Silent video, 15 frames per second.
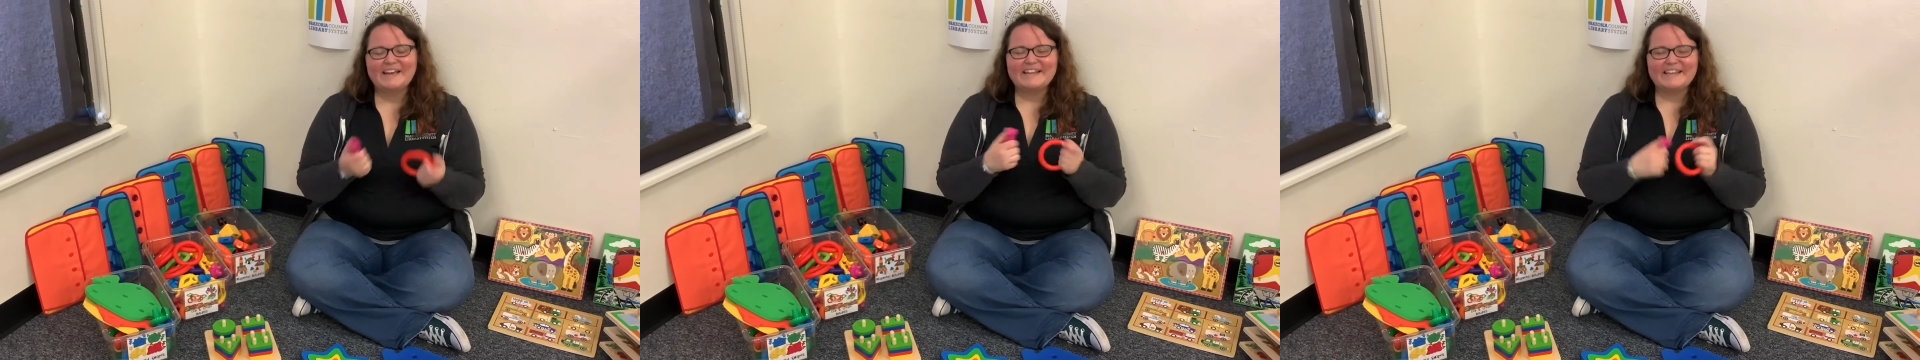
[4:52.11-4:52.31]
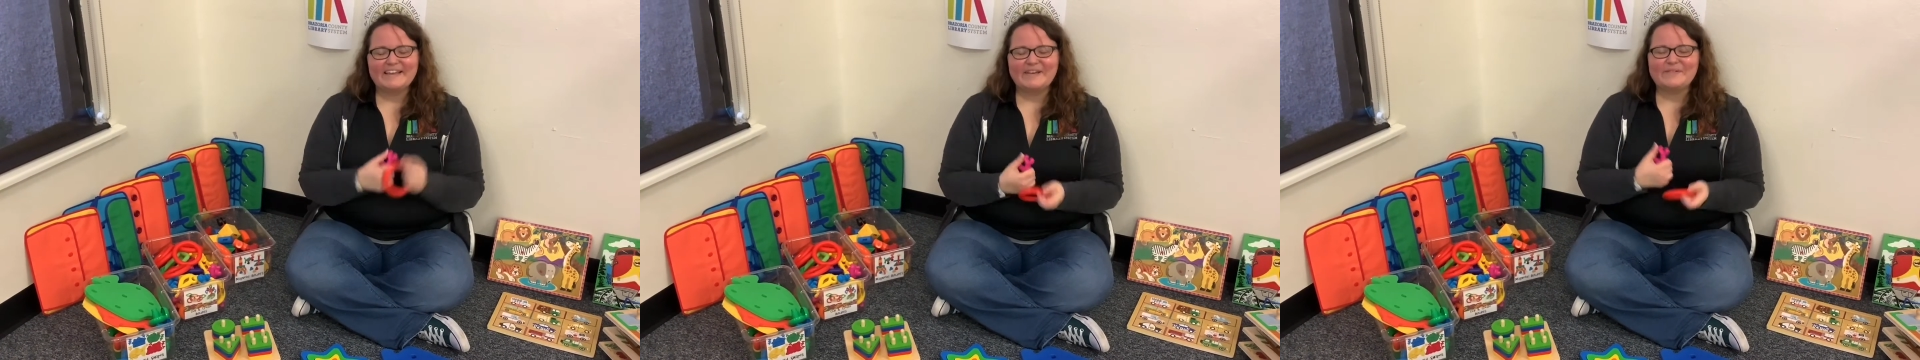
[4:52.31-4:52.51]

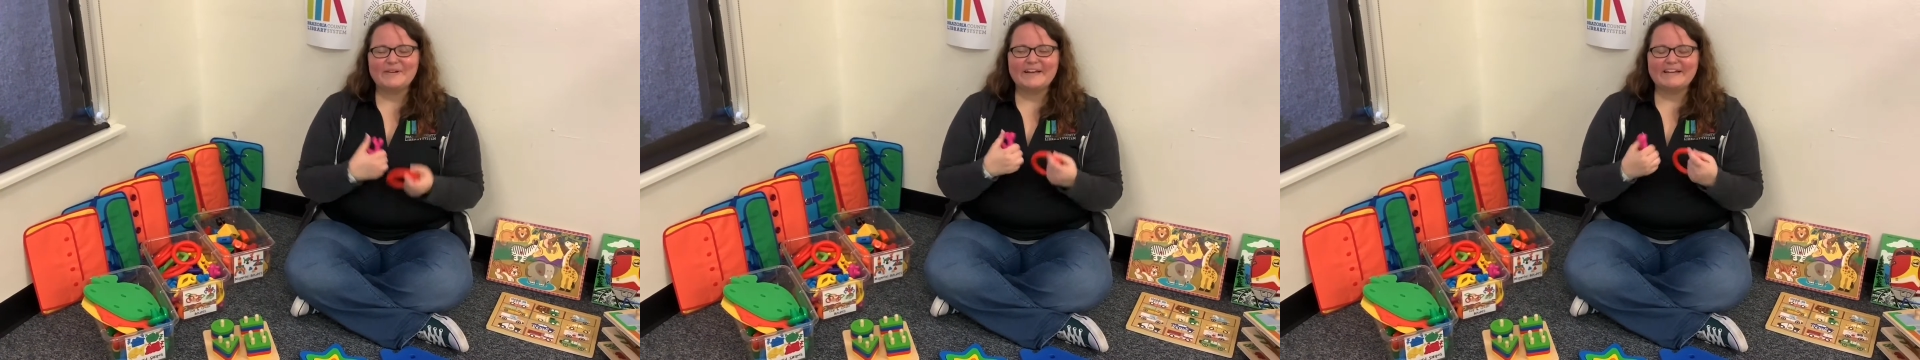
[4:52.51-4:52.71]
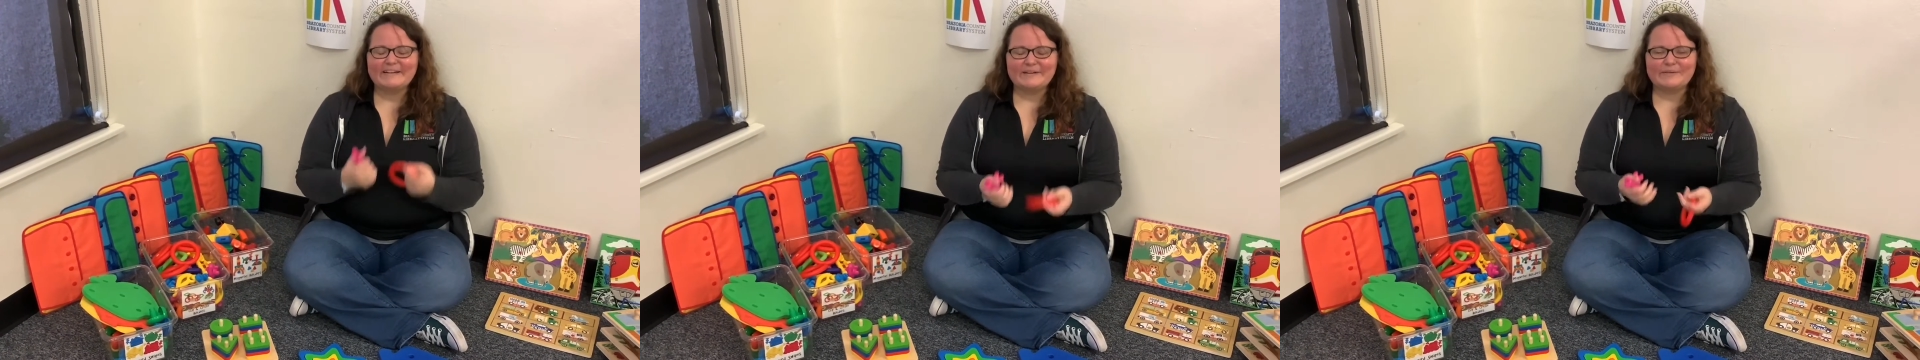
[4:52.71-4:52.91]
They will
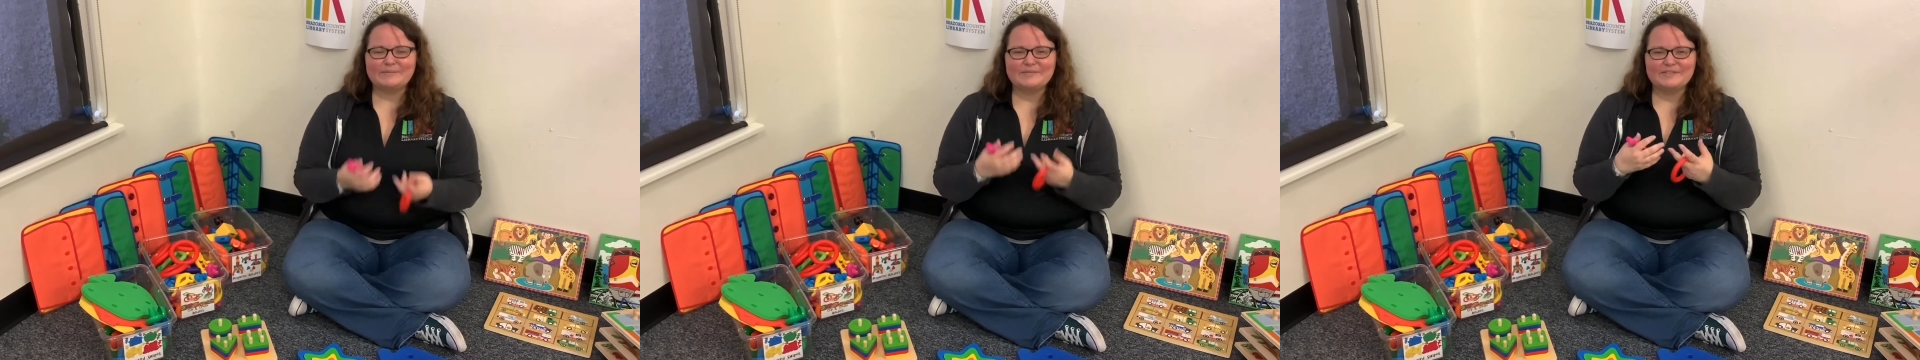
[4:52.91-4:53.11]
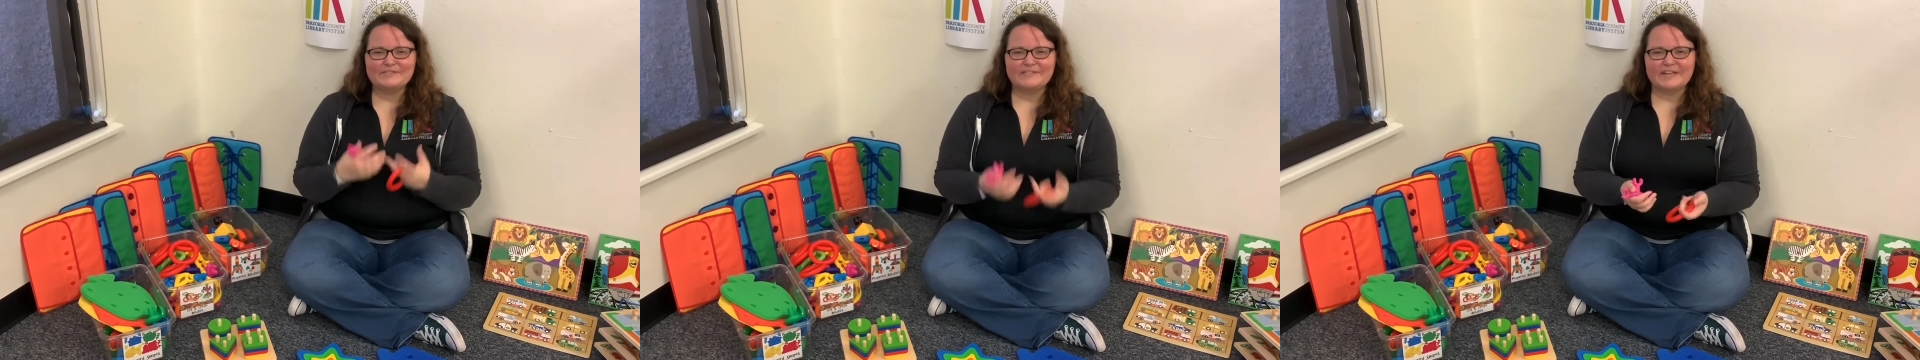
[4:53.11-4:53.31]
help
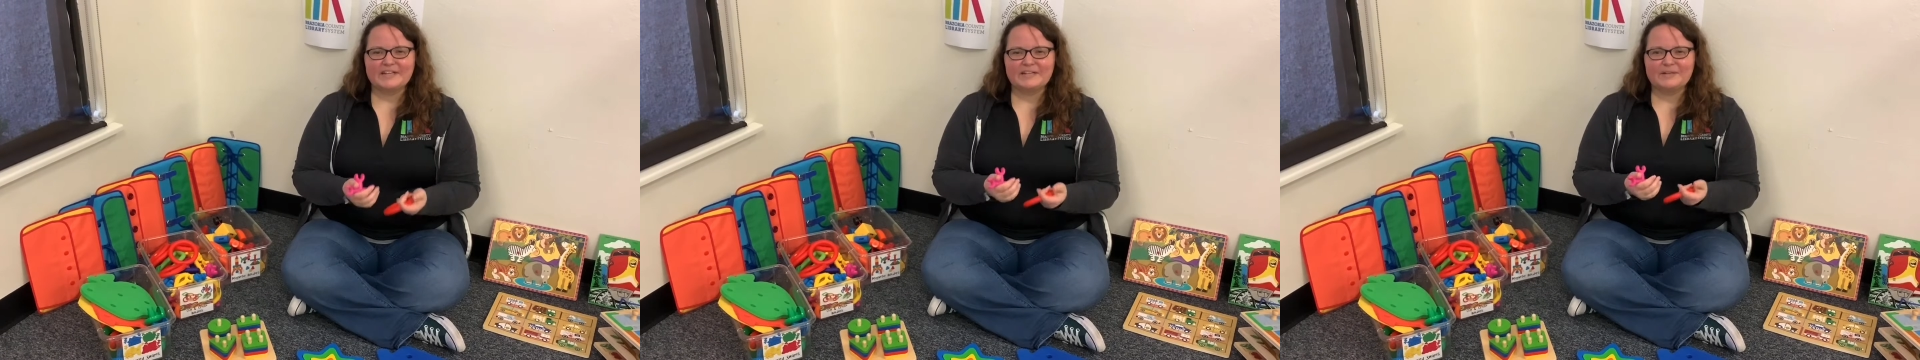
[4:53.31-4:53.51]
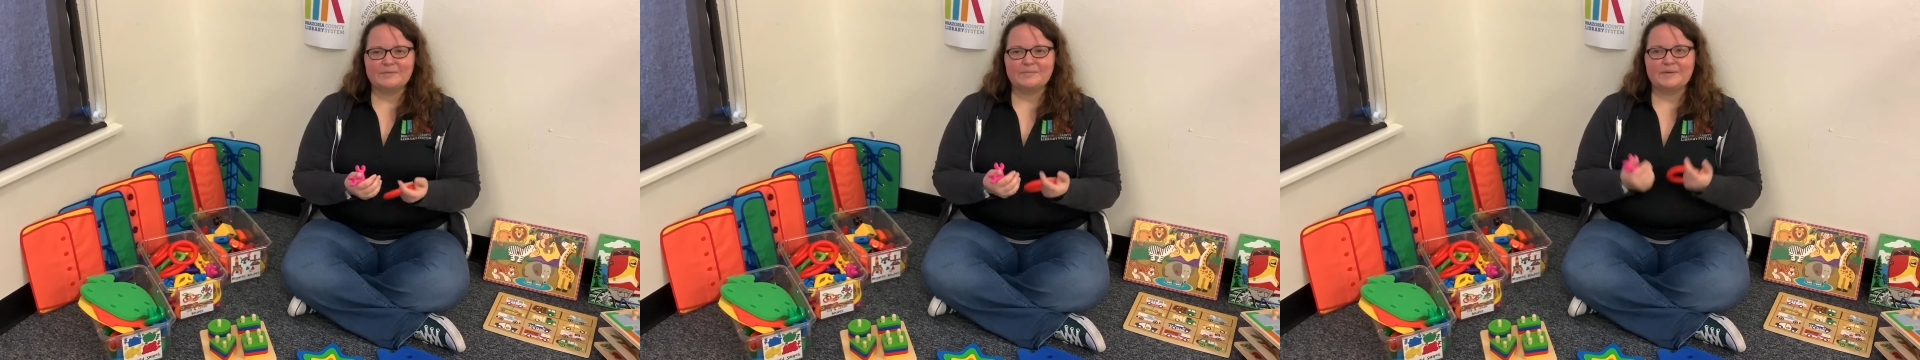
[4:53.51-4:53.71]

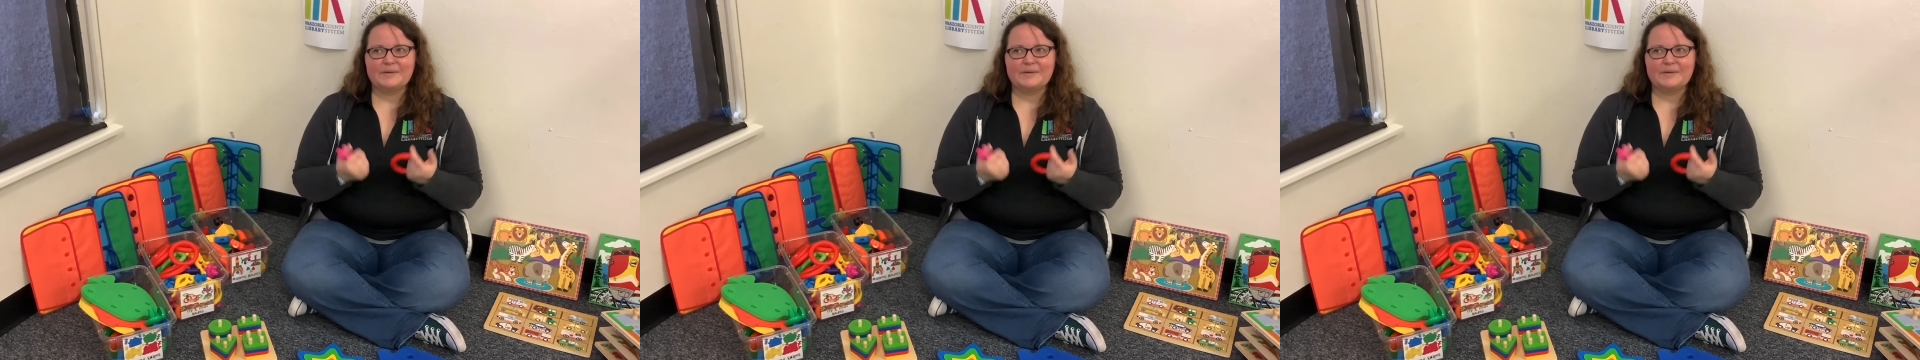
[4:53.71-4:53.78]
develop